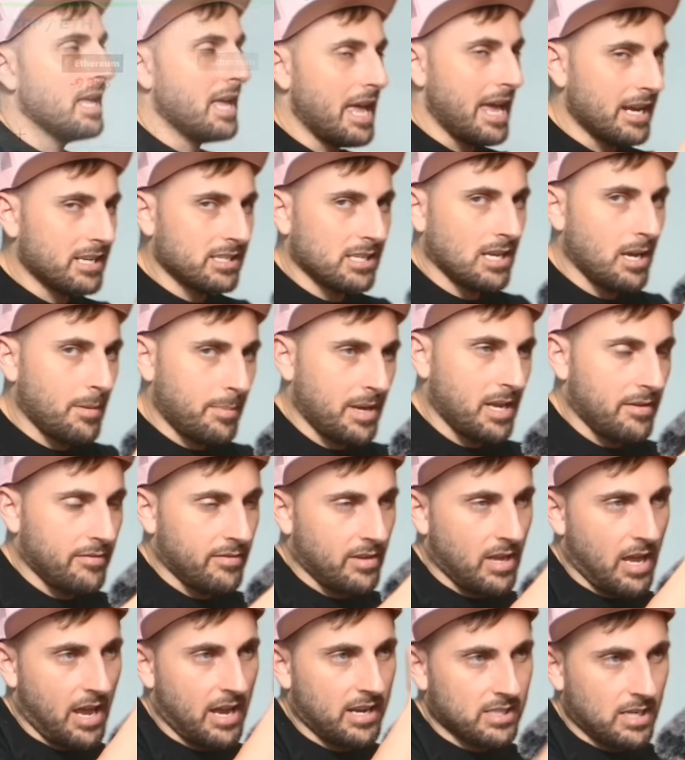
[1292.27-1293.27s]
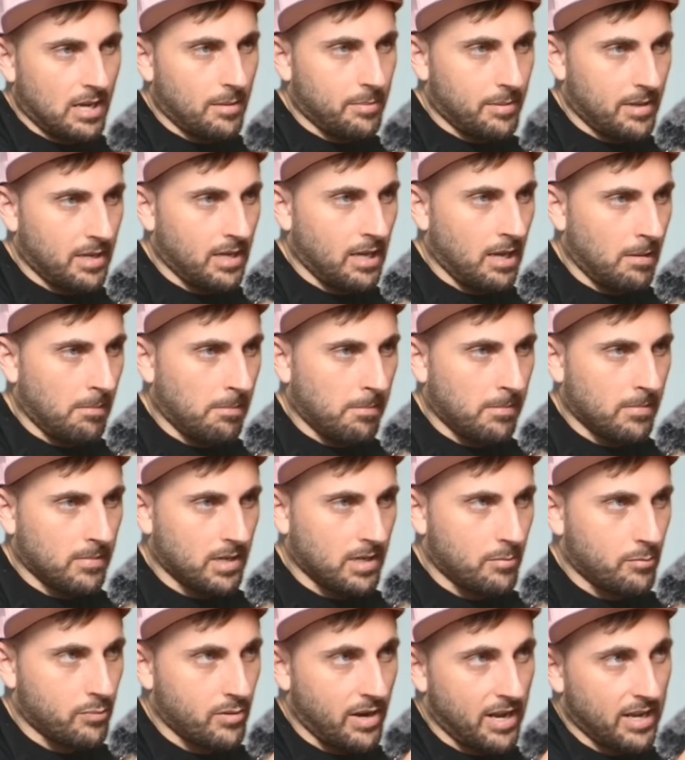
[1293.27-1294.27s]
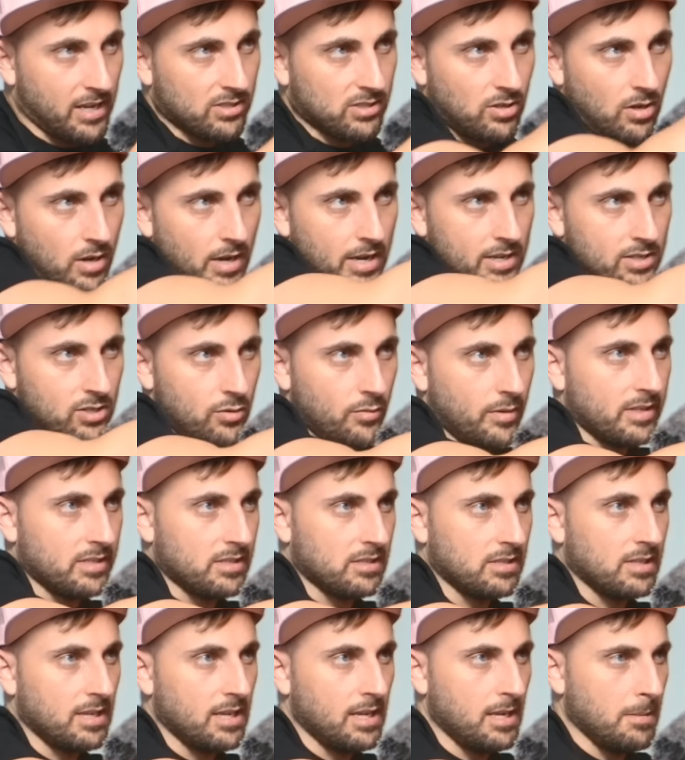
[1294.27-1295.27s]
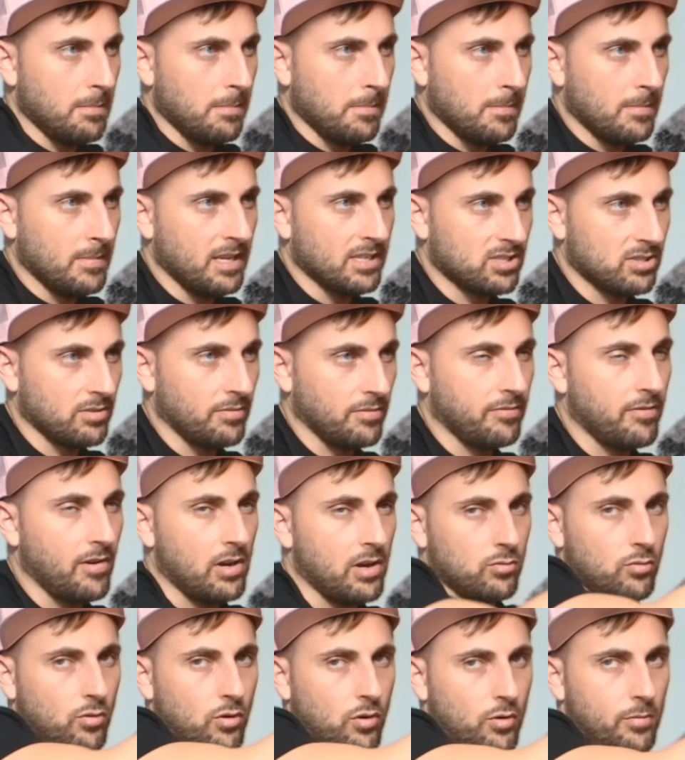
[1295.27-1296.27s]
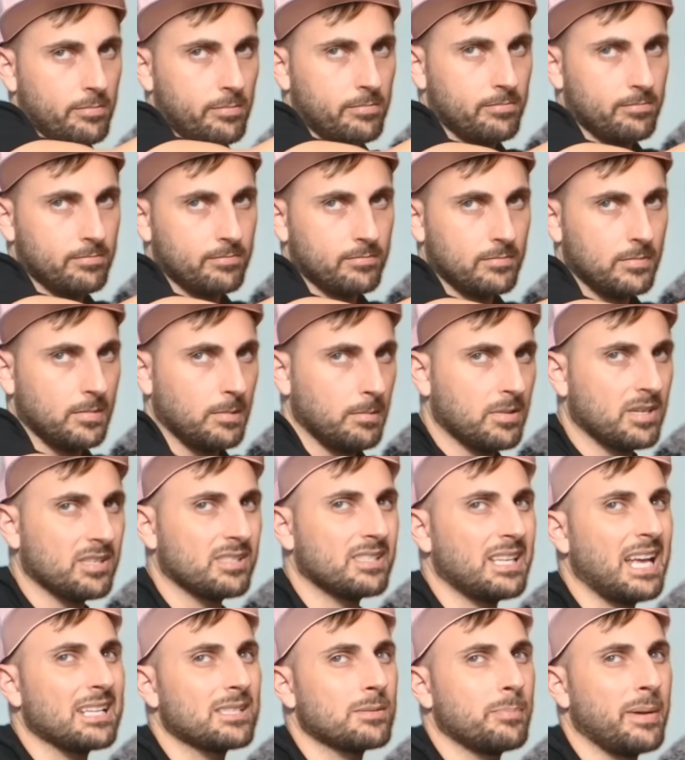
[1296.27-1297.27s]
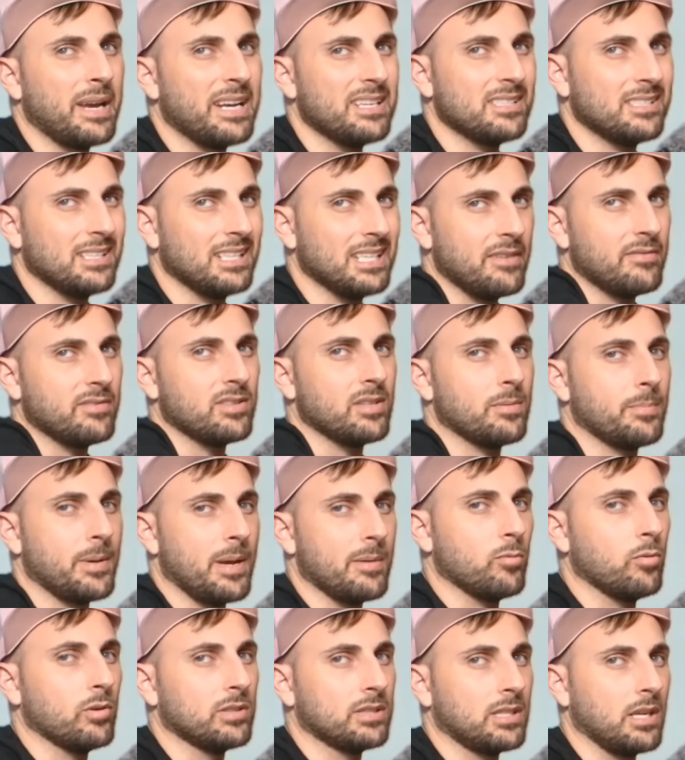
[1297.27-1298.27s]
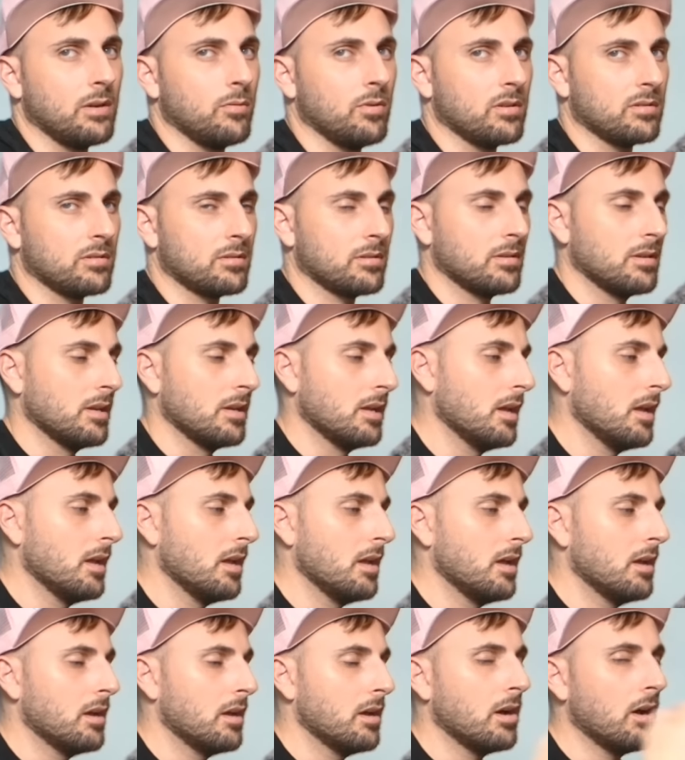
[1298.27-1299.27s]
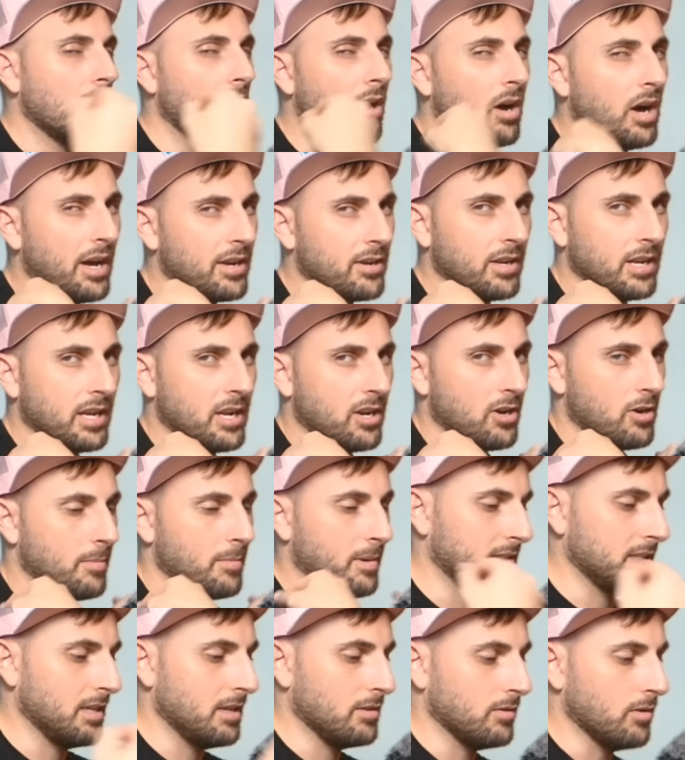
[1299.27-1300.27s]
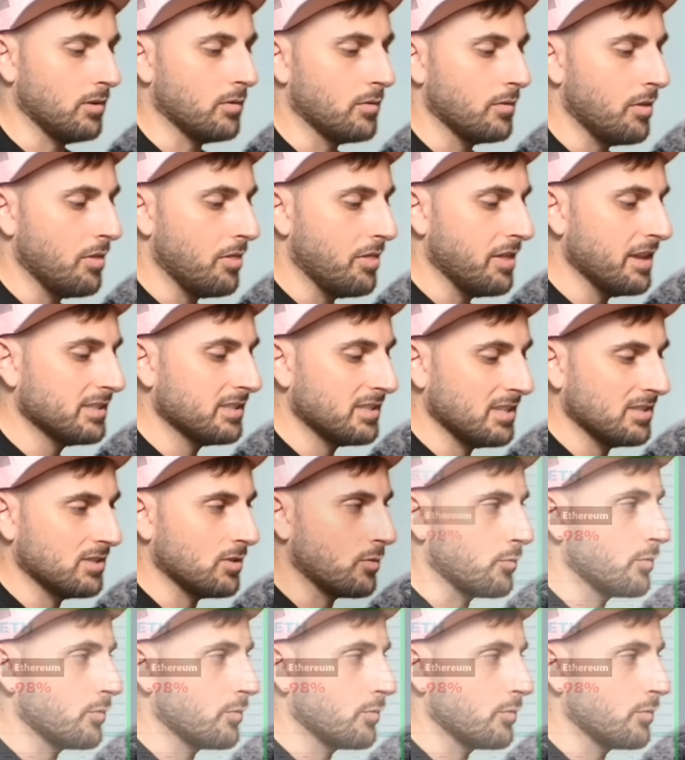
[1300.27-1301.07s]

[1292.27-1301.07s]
if XRP can break its high in USD, it's the final hope, because that's basically giving the people what they want. I don't care about that though. This is the